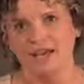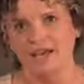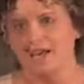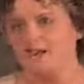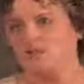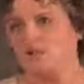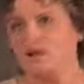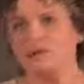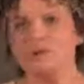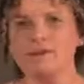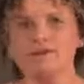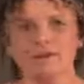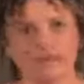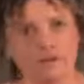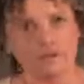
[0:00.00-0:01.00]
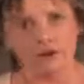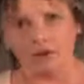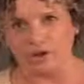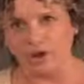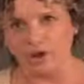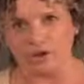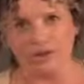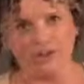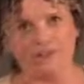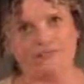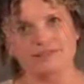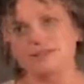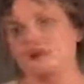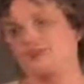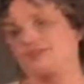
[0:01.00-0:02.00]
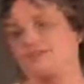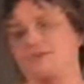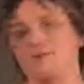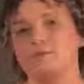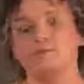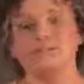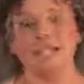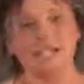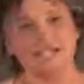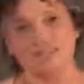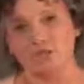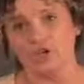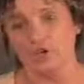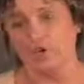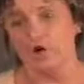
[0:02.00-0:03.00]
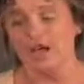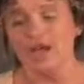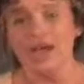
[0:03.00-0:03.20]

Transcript: It's where we think we're going, it's where we think we'd like to go.